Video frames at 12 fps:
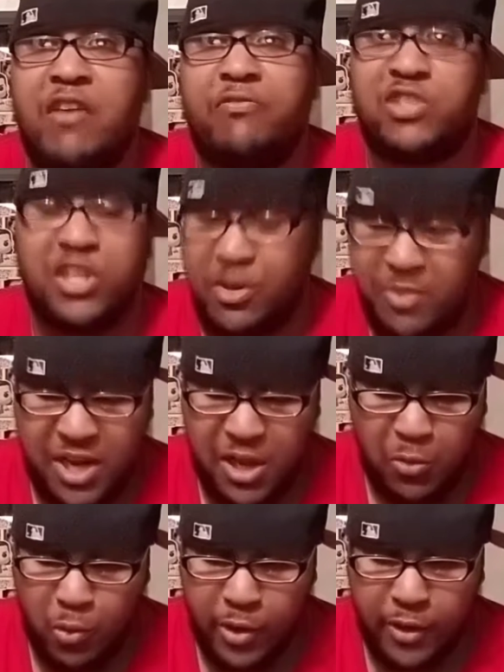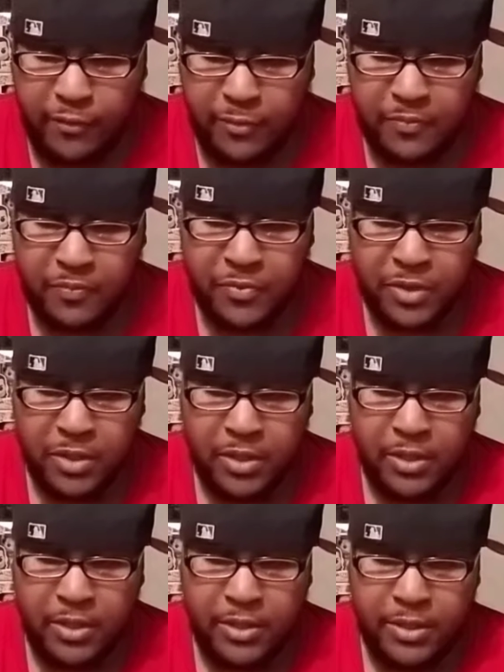Never seen them at neither one of them.
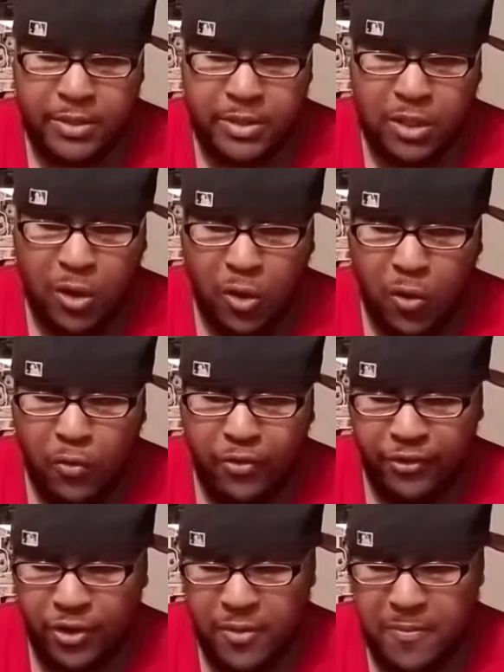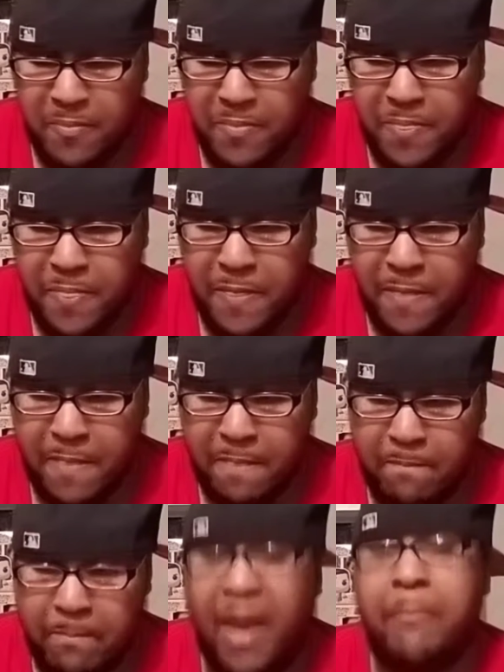So from
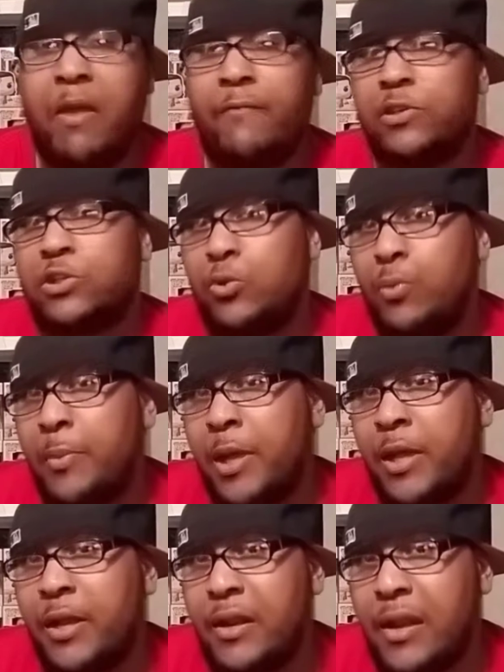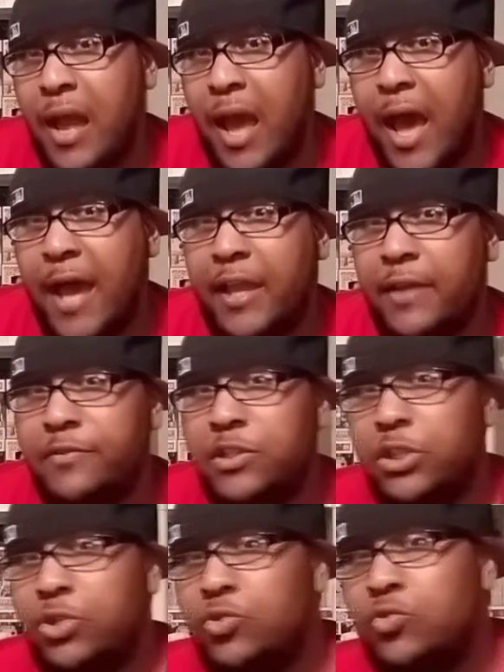Batman vs. Superman, I
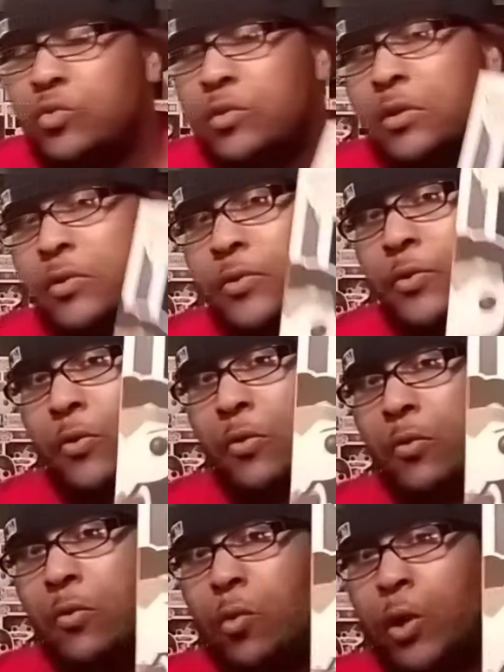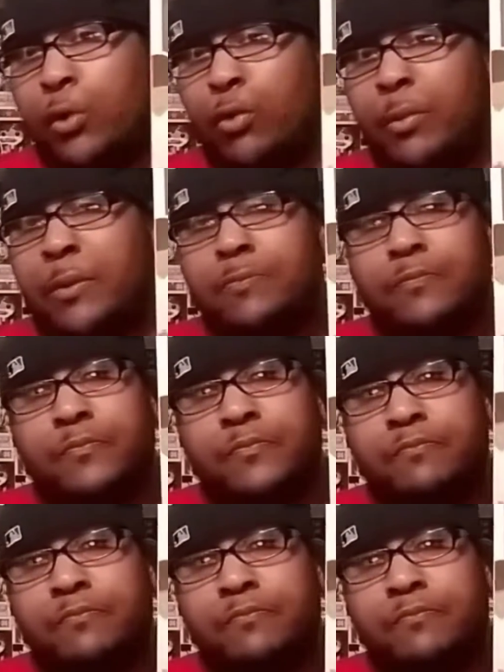give to you Wonder Woman.